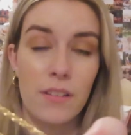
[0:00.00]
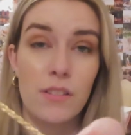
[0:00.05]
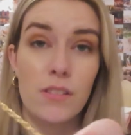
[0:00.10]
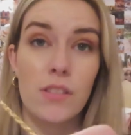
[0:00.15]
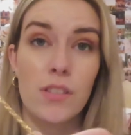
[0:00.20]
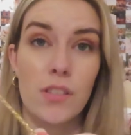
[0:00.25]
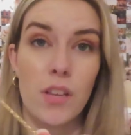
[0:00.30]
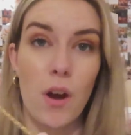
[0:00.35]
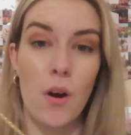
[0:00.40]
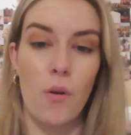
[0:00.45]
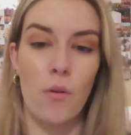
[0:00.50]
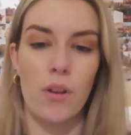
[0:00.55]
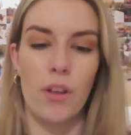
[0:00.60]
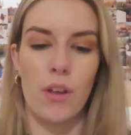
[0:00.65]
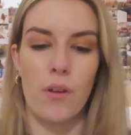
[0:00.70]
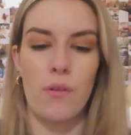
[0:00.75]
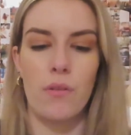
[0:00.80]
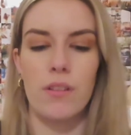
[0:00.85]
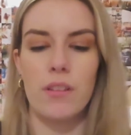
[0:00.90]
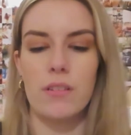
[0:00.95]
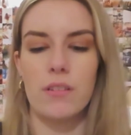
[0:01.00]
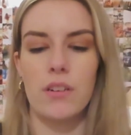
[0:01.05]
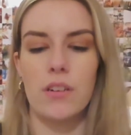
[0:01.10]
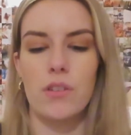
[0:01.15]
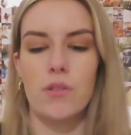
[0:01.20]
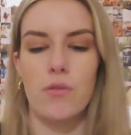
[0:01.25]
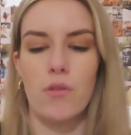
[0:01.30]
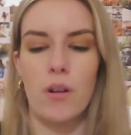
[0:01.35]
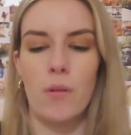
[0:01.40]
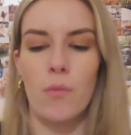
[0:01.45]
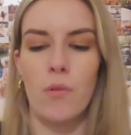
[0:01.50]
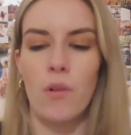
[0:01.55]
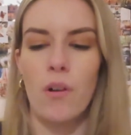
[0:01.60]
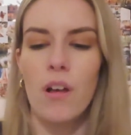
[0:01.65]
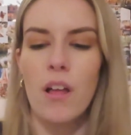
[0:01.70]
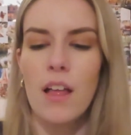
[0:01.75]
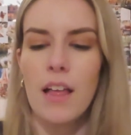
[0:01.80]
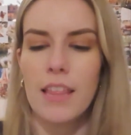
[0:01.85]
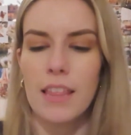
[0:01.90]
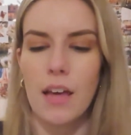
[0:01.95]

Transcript: So cute. These are adorable.